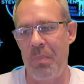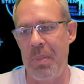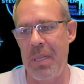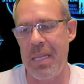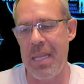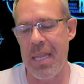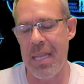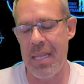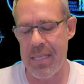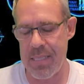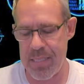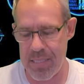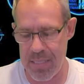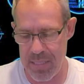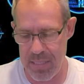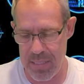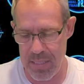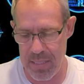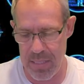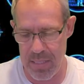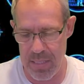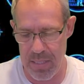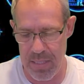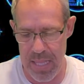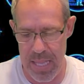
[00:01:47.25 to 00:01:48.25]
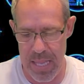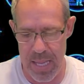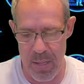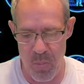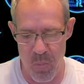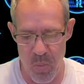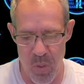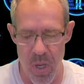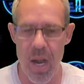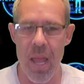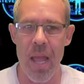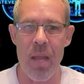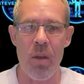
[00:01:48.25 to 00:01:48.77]
because they
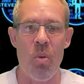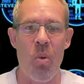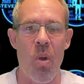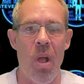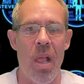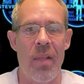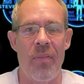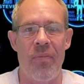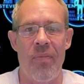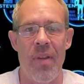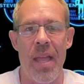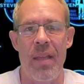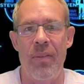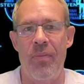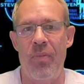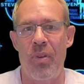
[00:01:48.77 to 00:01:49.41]
were not qualified